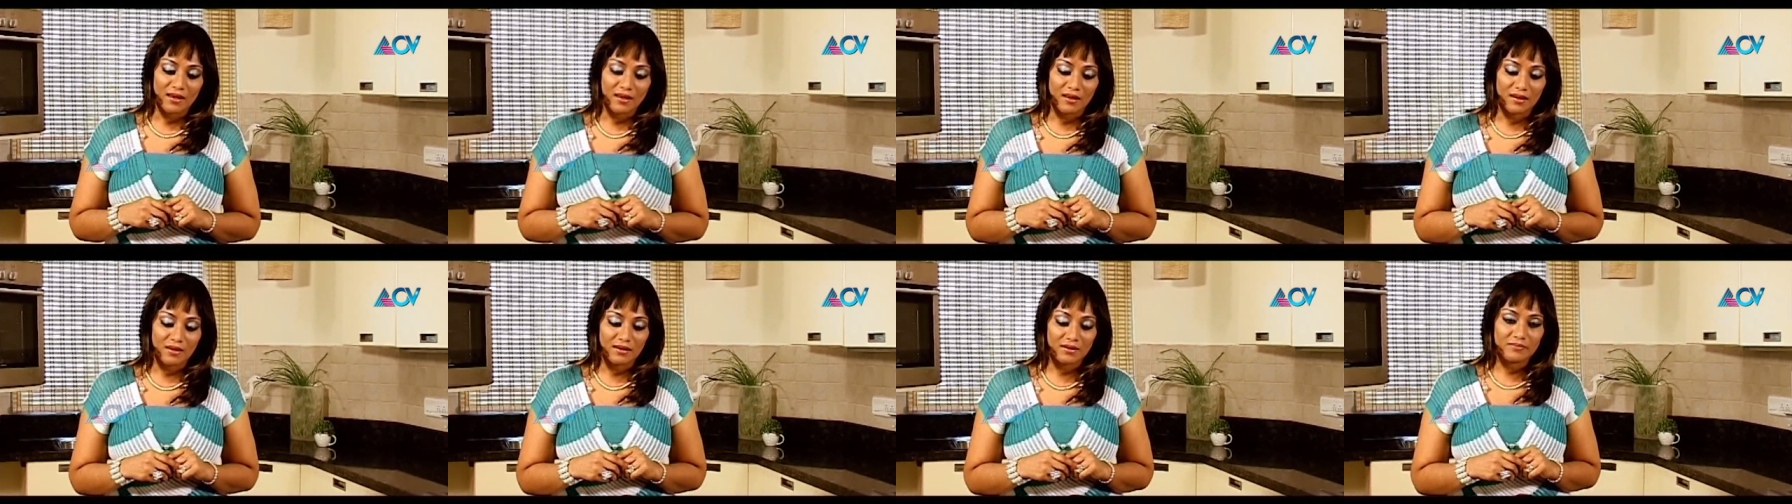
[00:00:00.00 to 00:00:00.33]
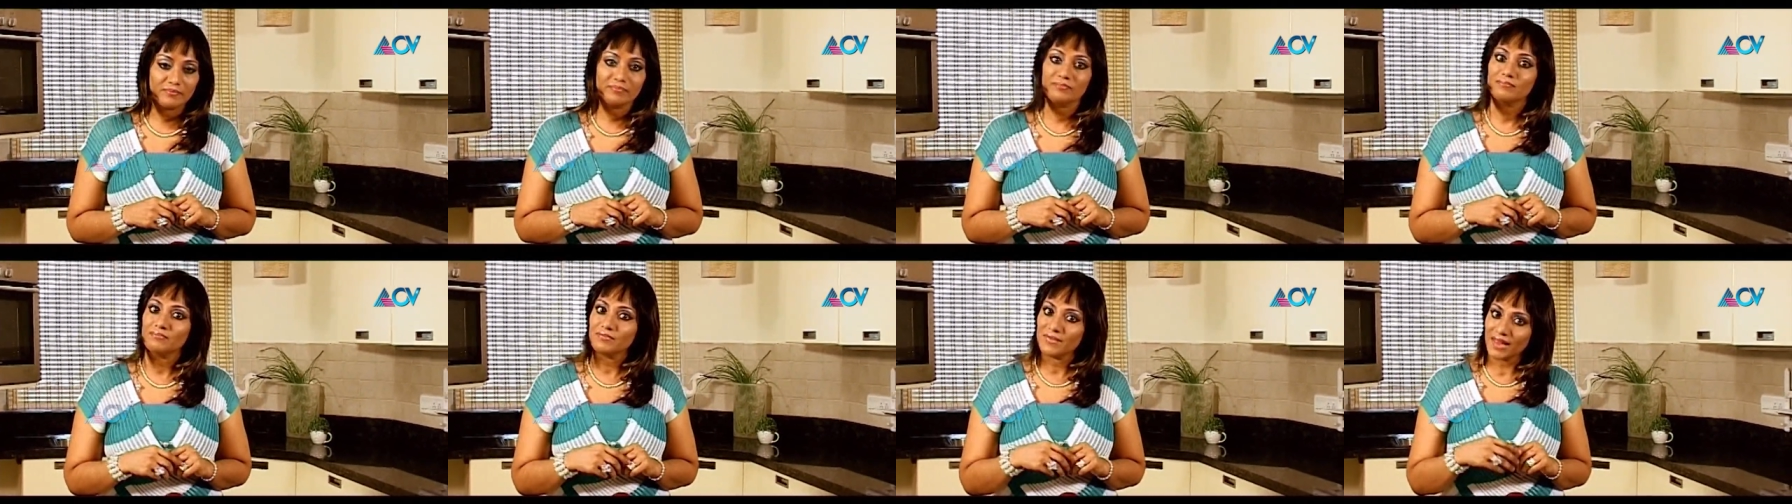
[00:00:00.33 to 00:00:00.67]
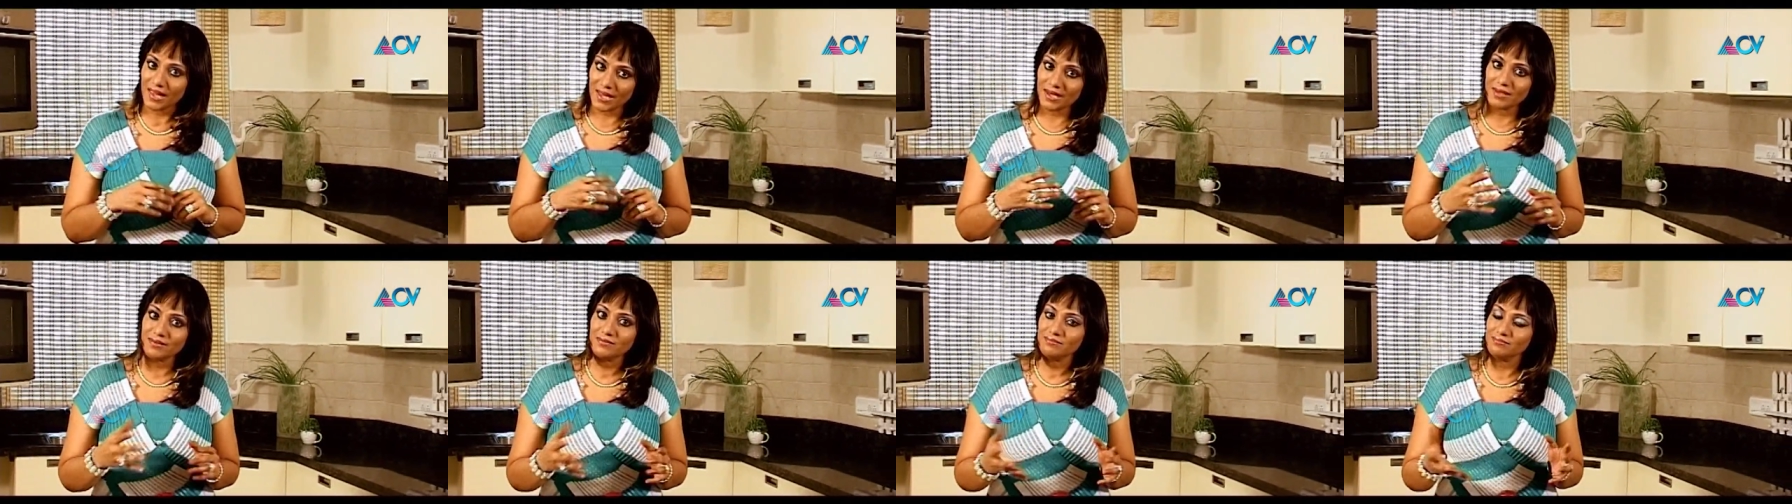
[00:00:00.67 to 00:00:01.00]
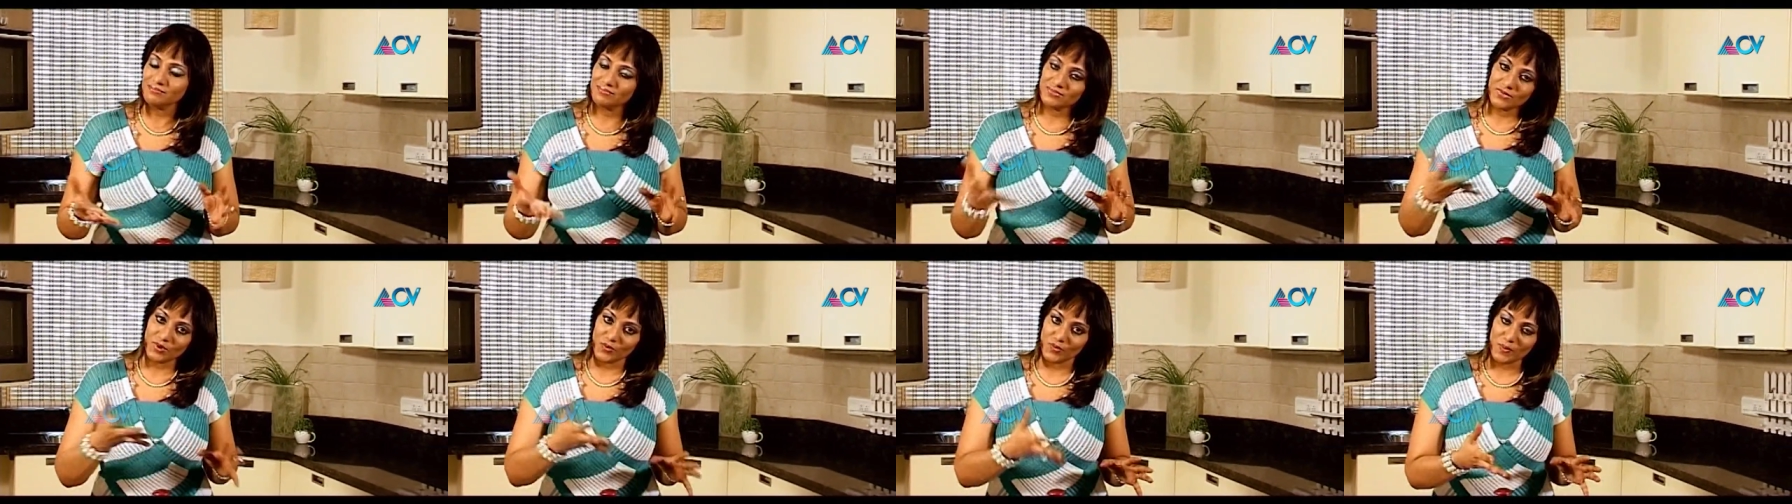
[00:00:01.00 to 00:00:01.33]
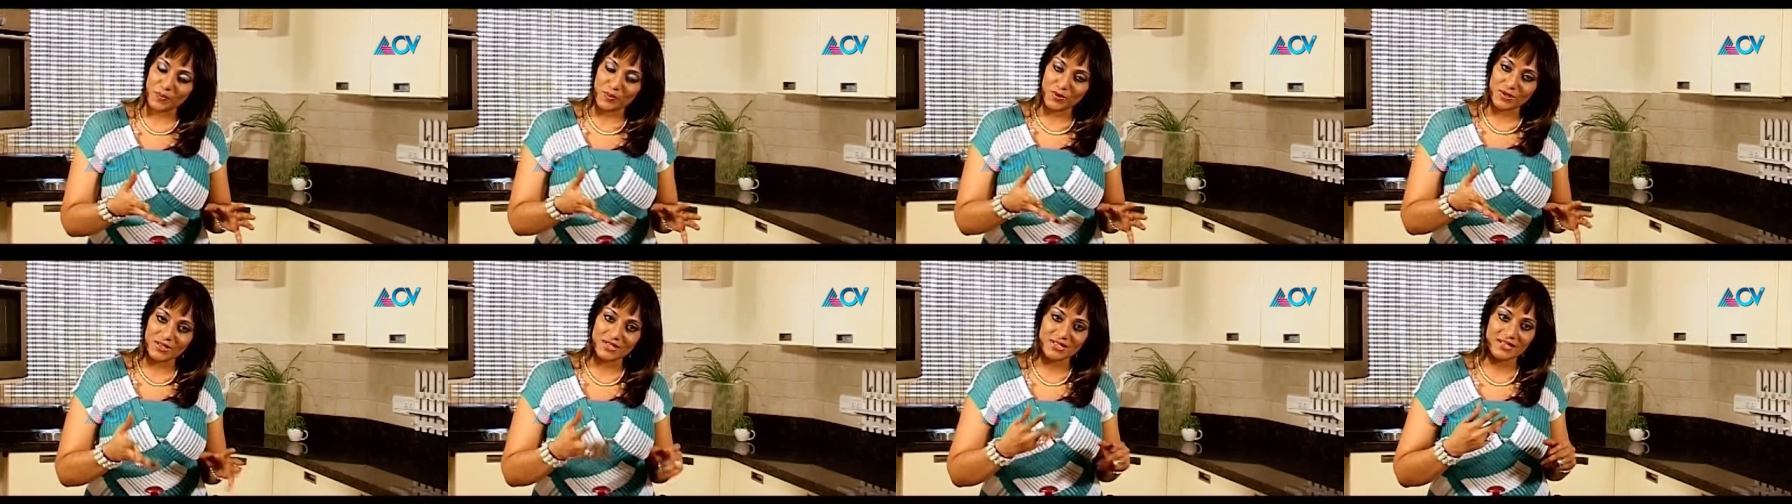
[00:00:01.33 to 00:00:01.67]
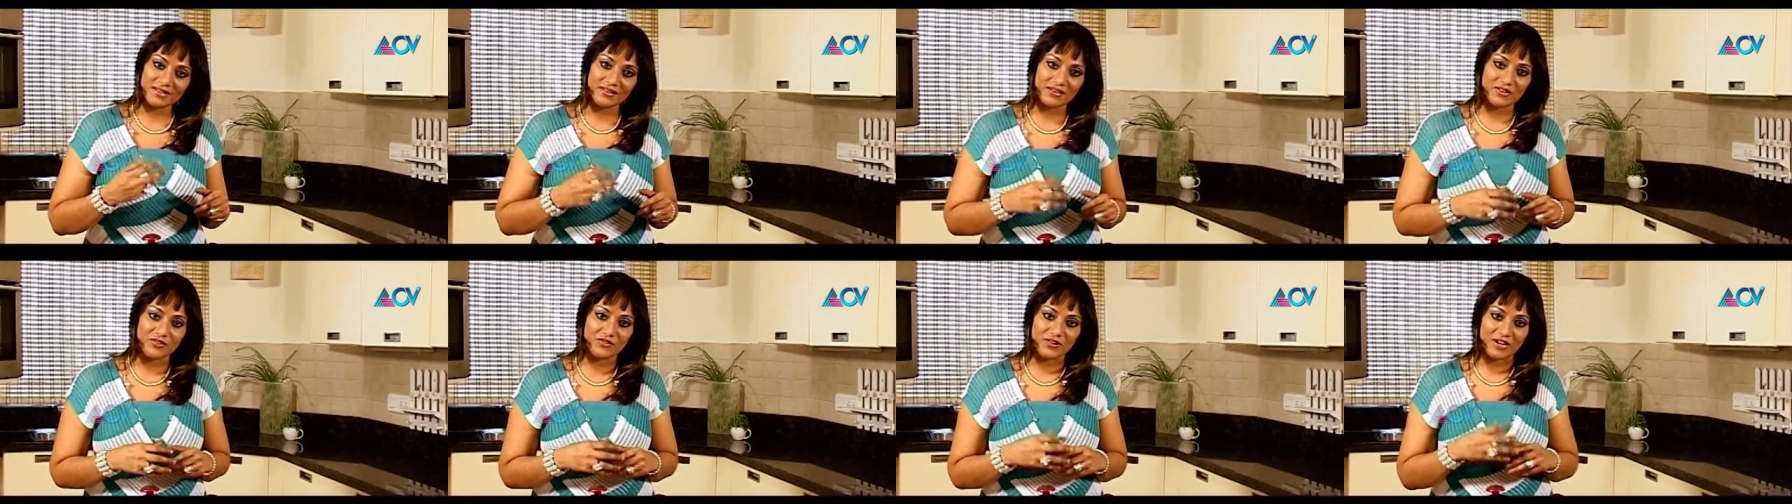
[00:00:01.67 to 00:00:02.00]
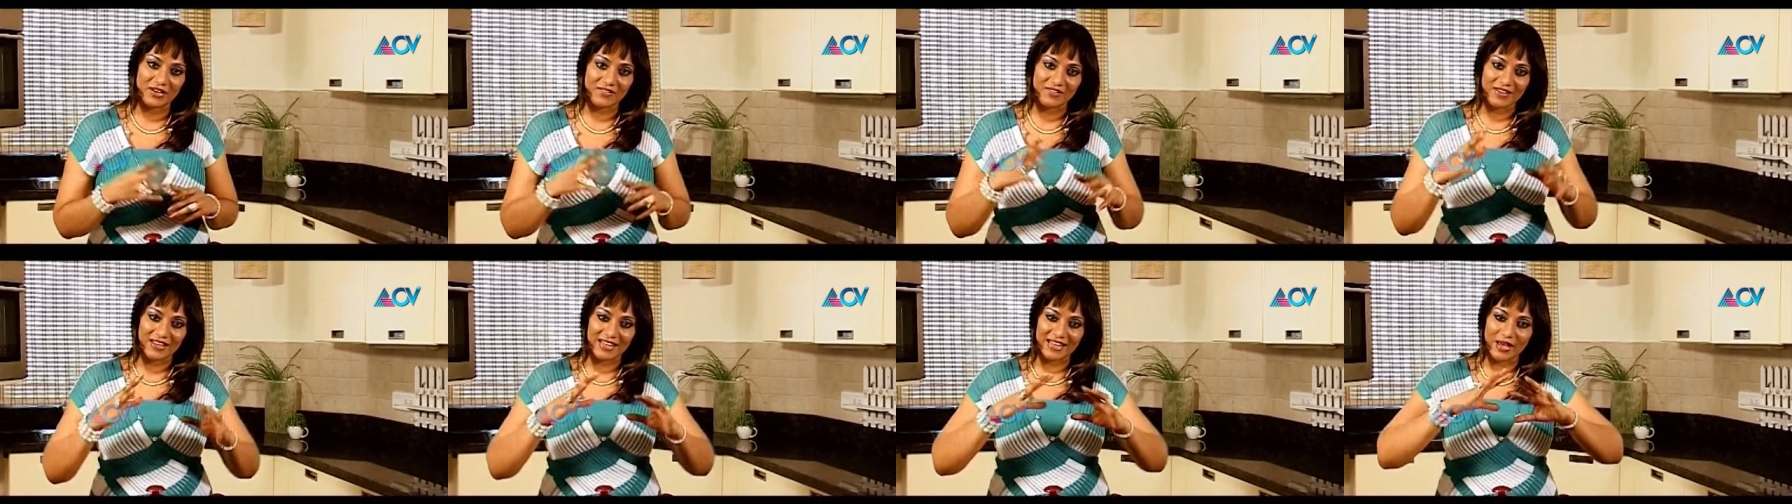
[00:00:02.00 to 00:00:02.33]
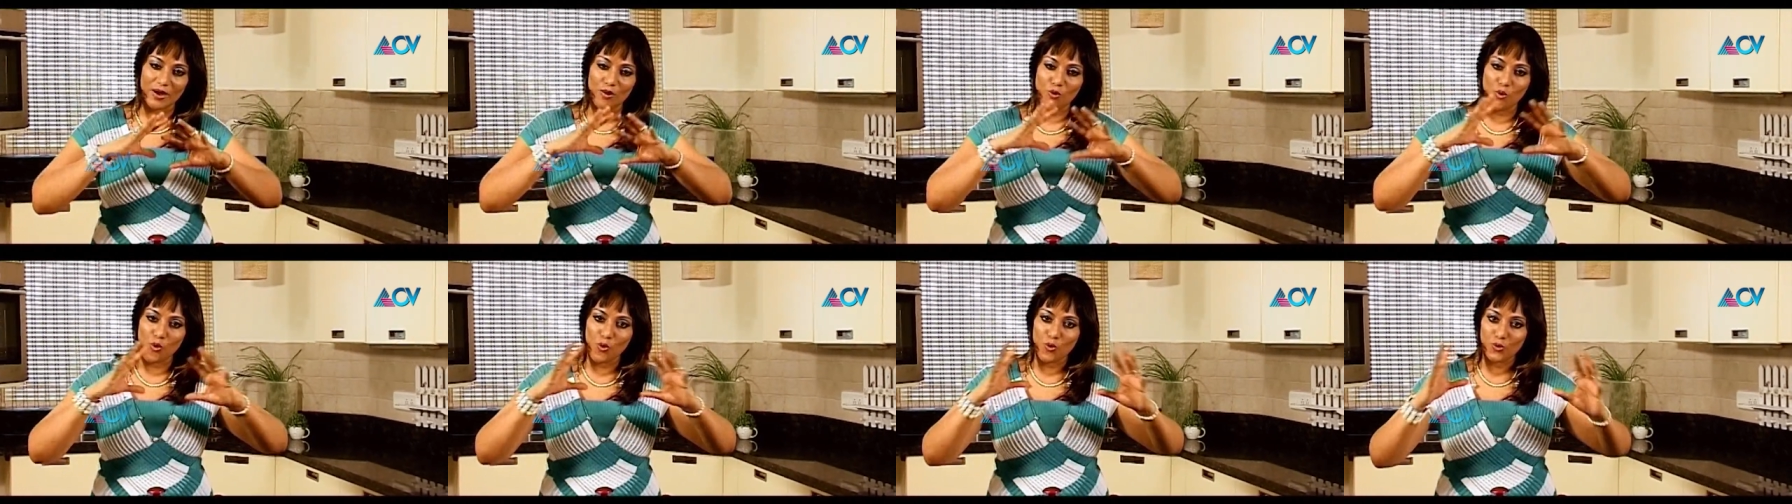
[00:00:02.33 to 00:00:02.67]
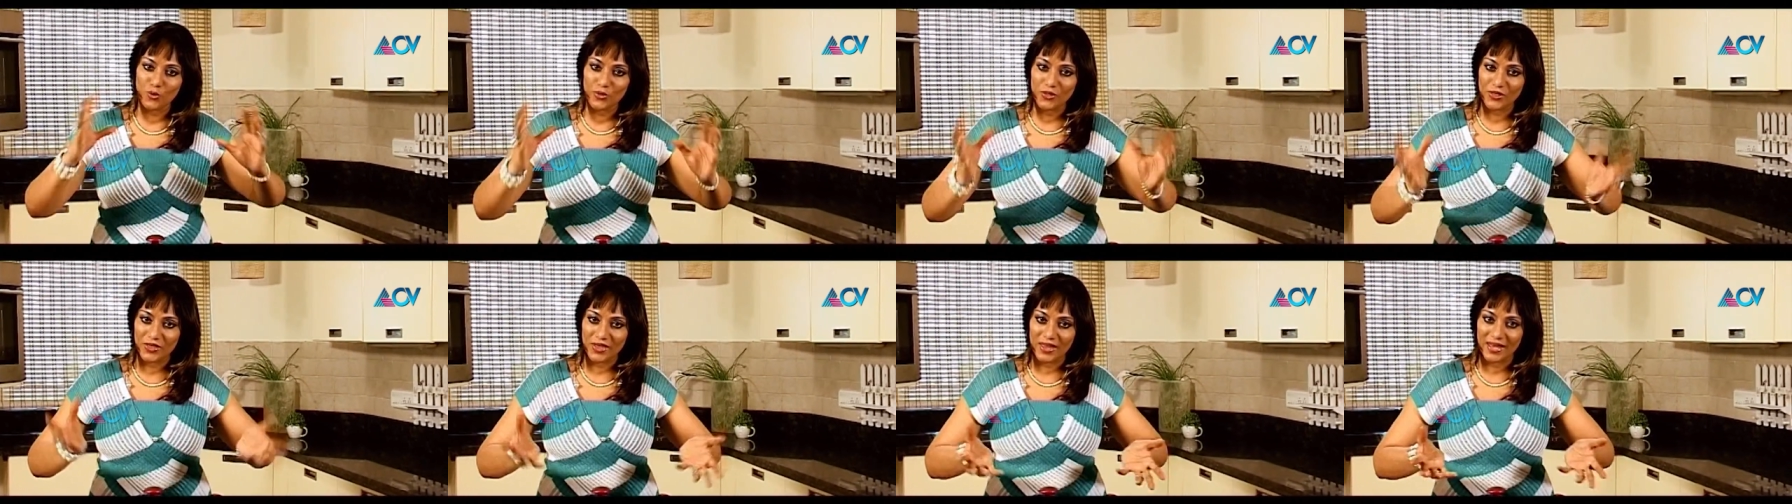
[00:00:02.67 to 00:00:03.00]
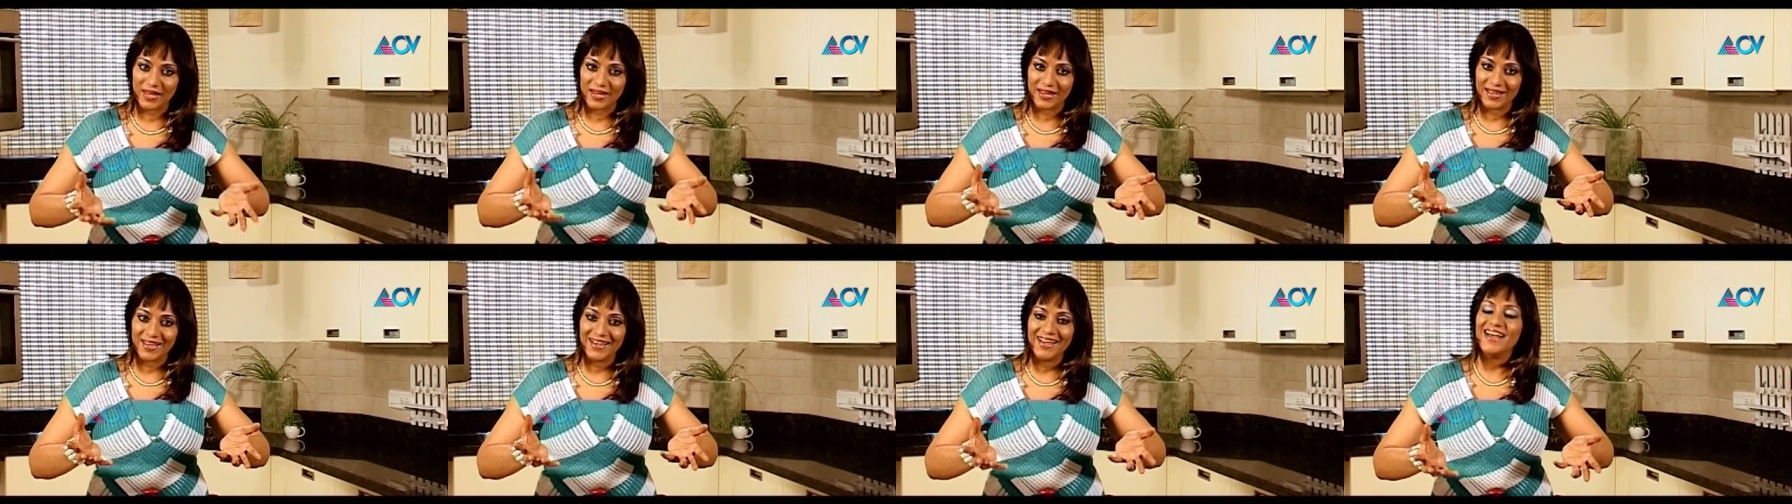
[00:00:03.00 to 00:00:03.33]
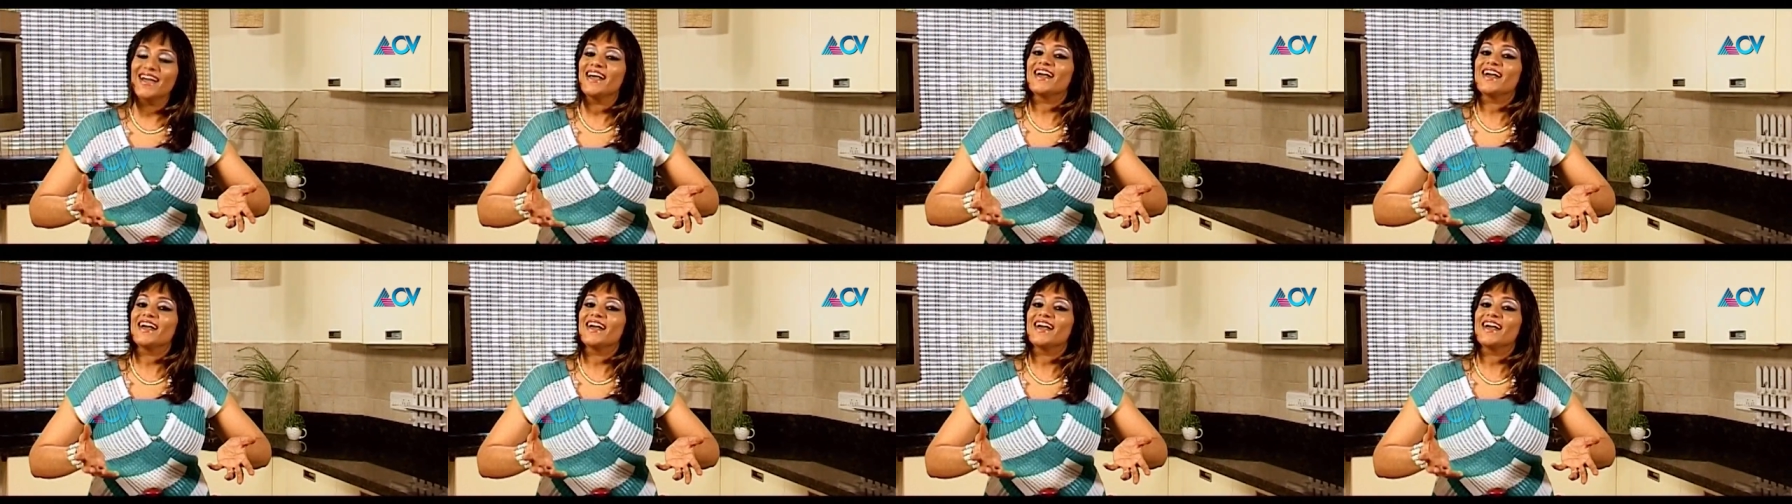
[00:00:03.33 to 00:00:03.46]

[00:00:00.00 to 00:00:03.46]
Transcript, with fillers: Um, then we put it in the gravy and the whole thing